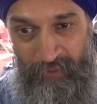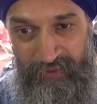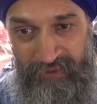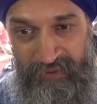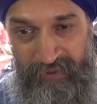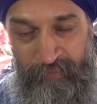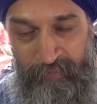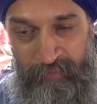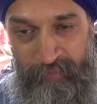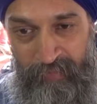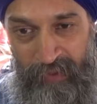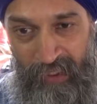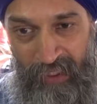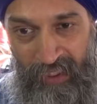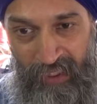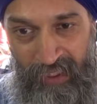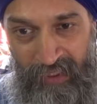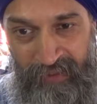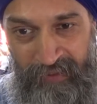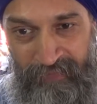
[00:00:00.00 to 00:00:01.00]
it's
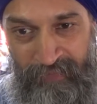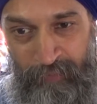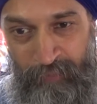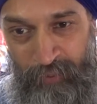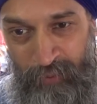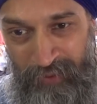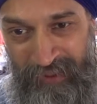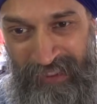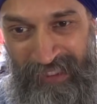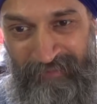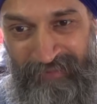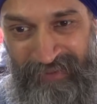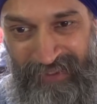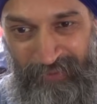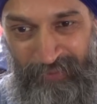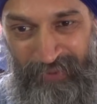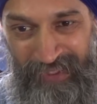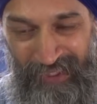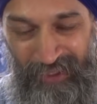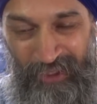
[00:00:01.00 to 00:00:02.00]
a different ball game. So
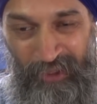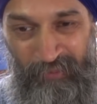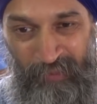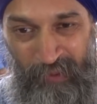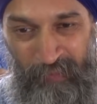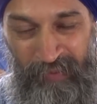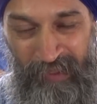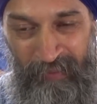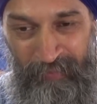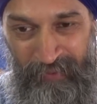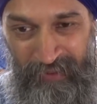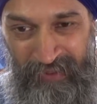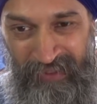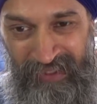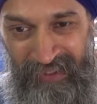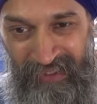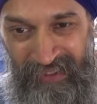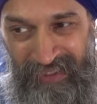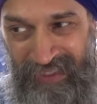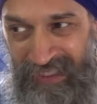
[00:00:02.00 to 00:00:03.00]
we get a lot more people
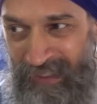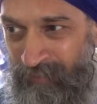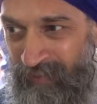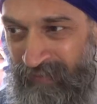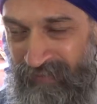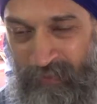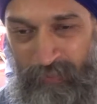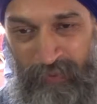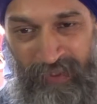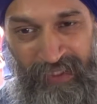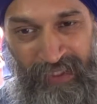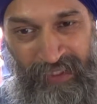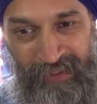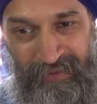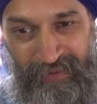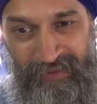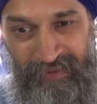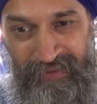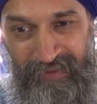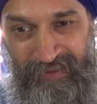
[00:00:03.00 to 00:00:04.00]
come over the
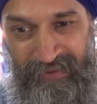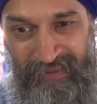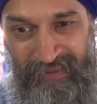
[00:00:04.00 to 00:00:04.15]
weekends.